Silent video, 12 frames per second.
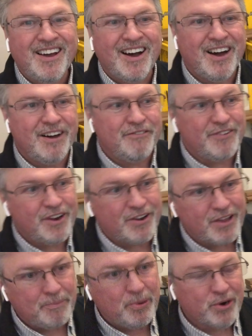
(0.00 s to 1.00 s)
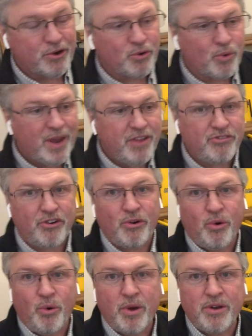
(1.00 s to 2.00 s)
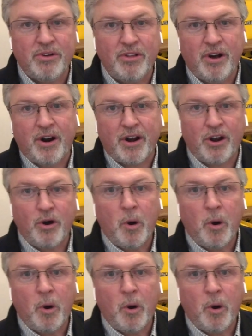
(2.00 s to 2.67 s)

of, you know, you put grease or oil on an